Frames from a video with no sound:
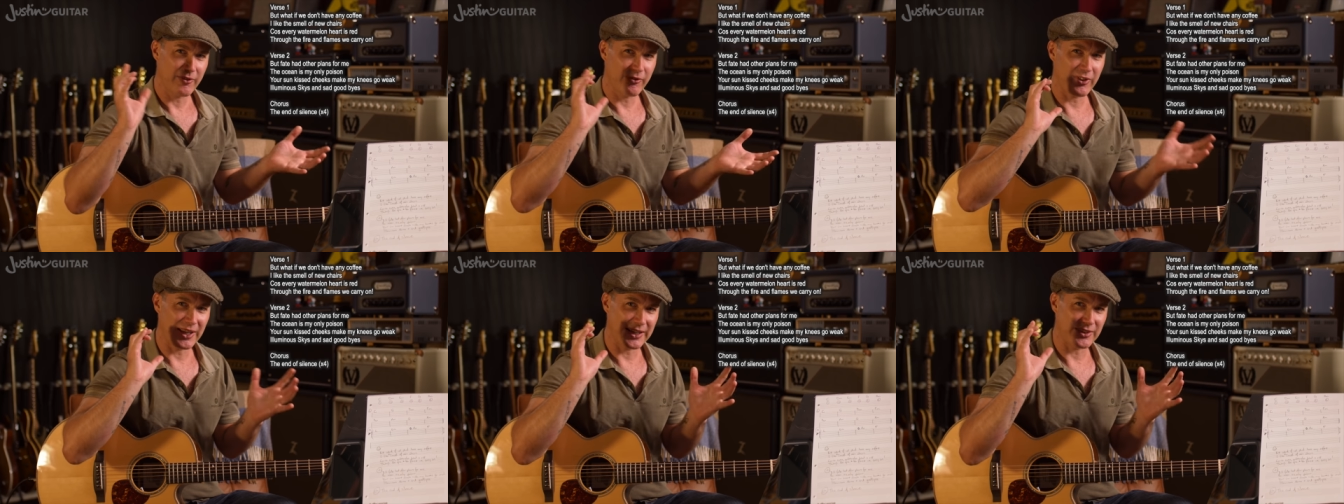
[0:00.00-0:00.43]

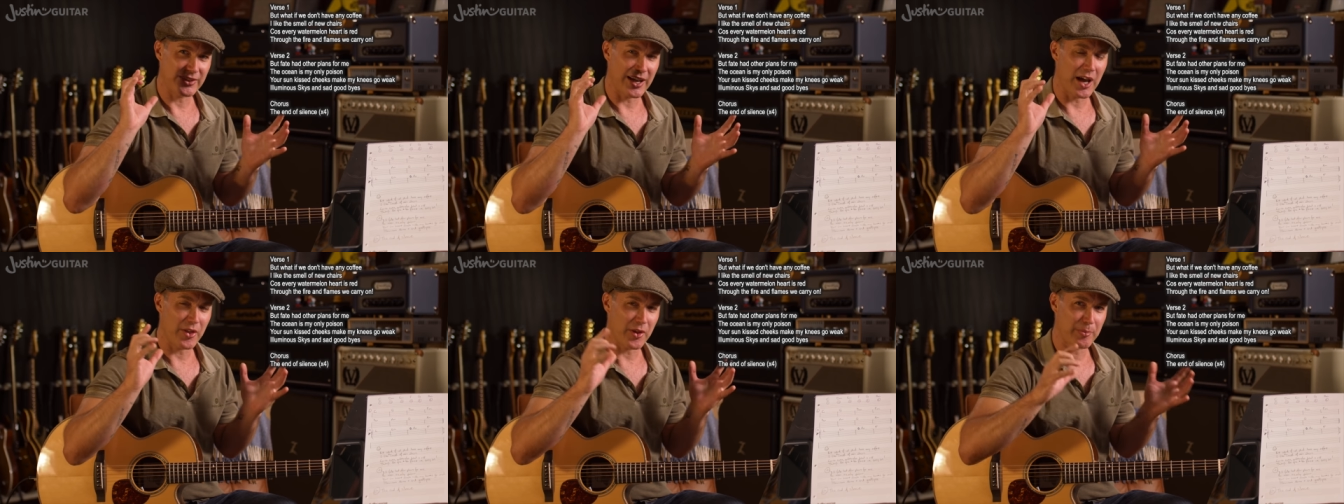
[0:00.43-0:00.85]
feeling
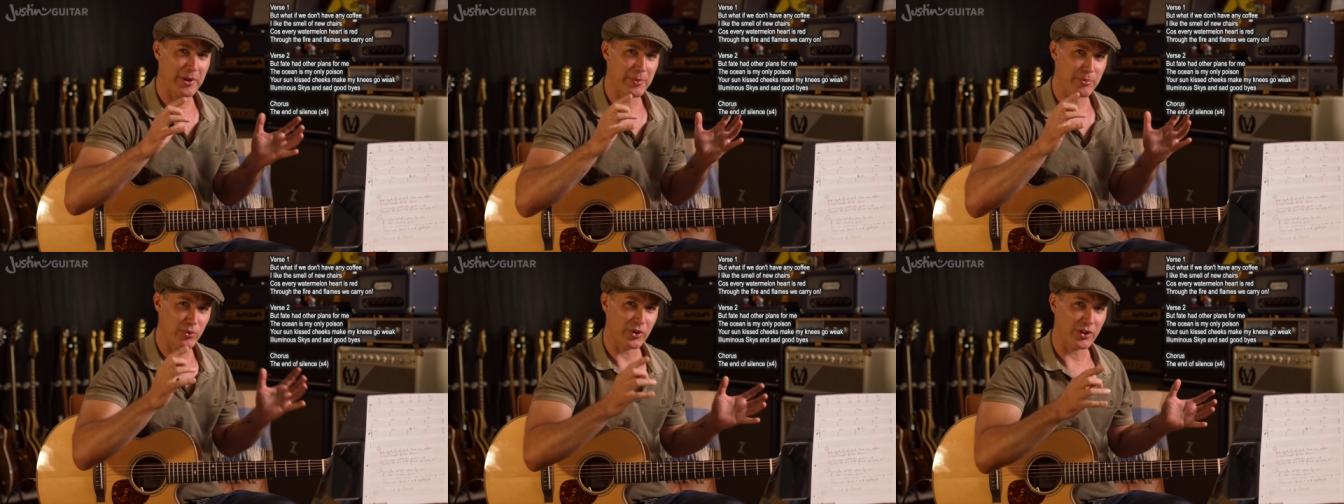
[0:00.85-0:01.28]
that other
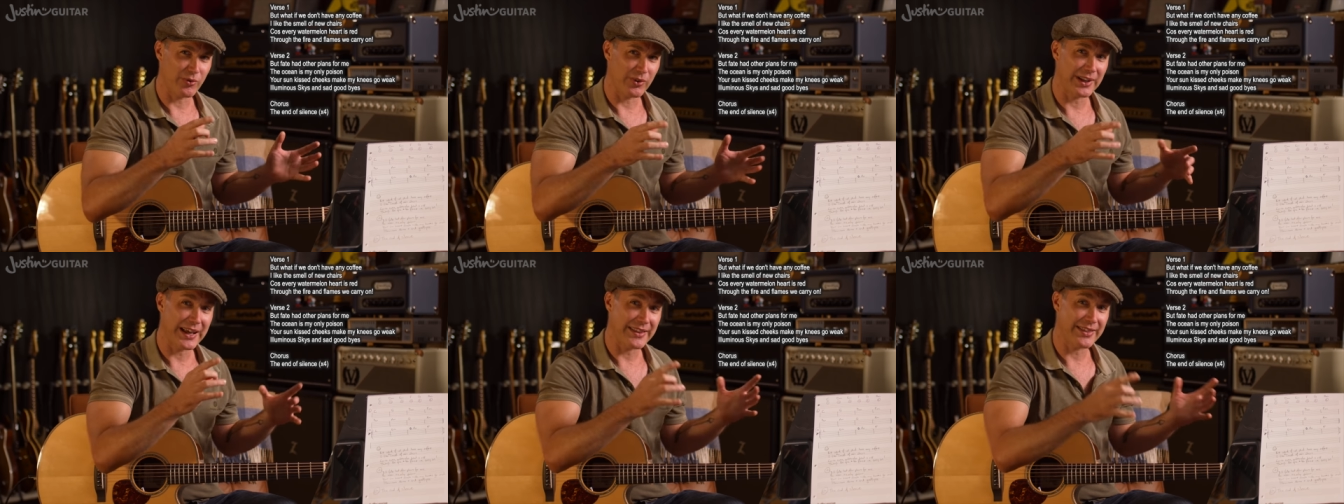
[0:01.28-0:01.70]
people can
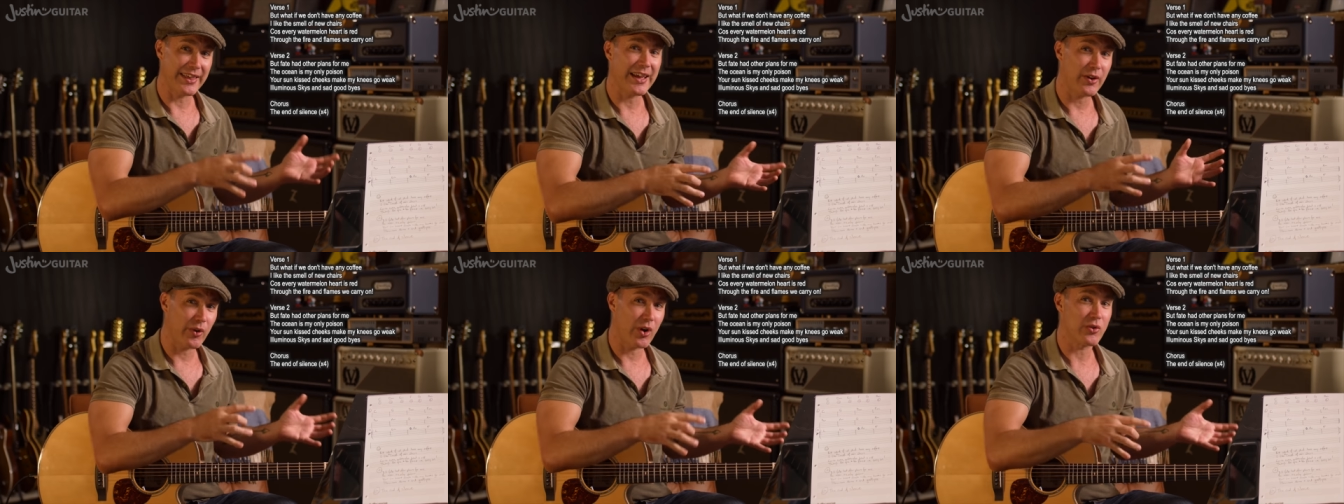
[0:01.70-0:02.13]
relate
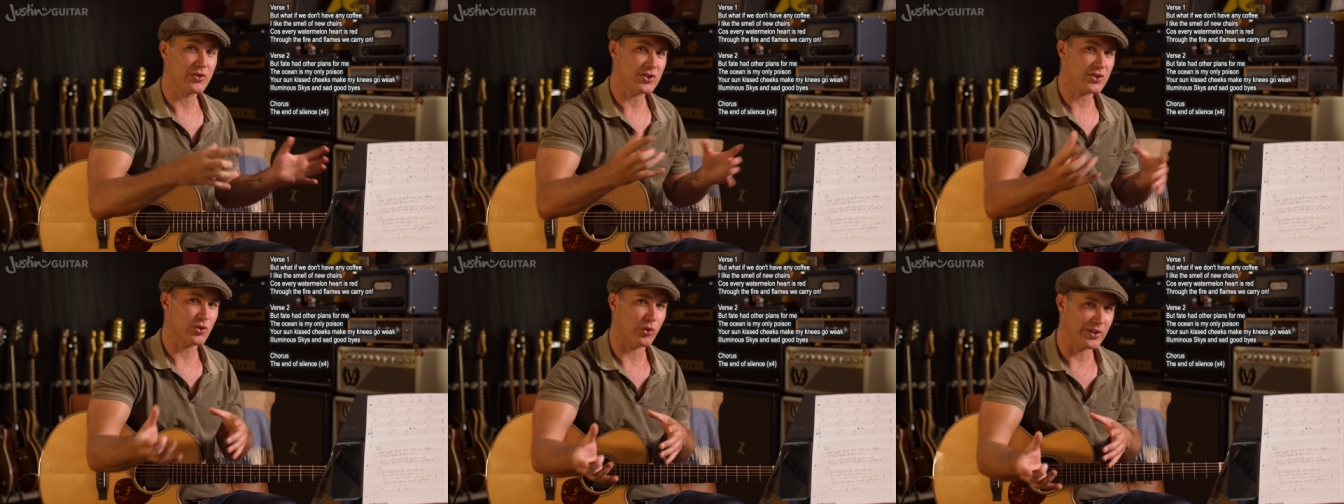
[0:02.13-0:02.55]
their own
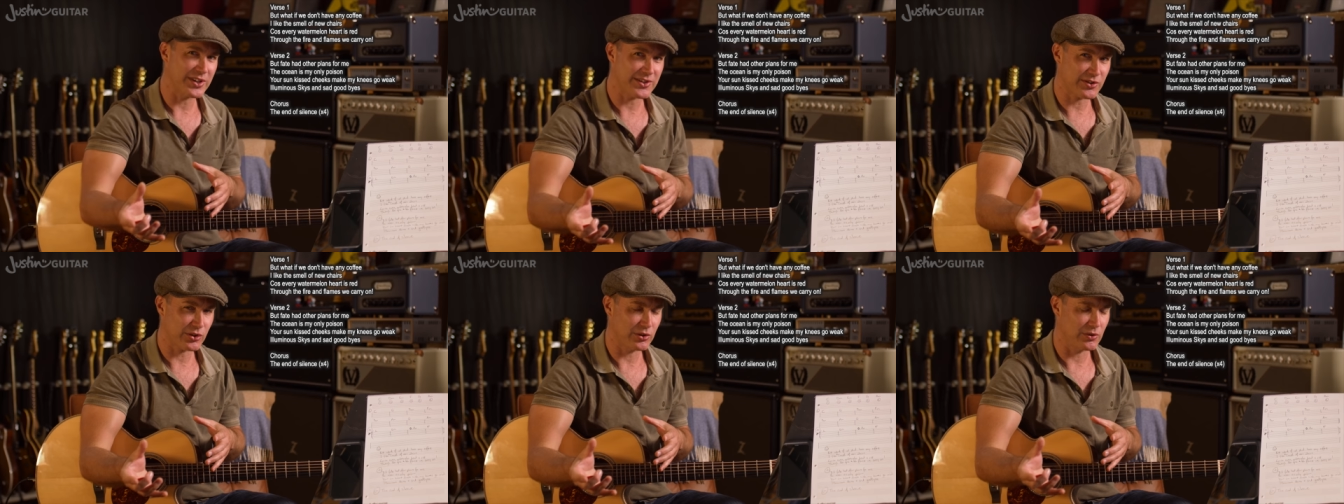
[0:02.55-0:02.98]

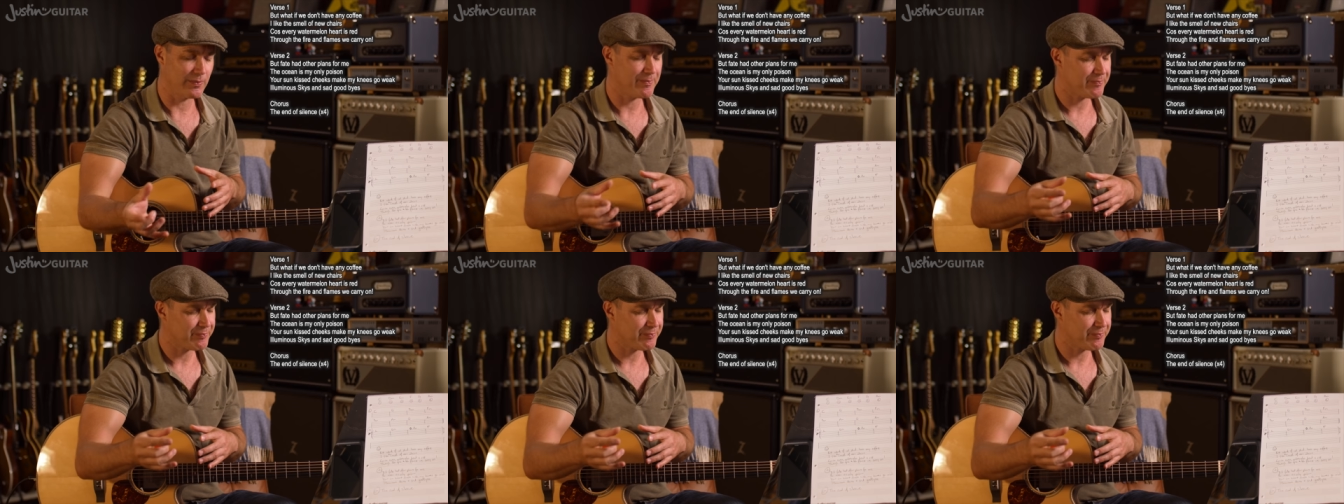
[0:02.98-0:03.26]
stories to.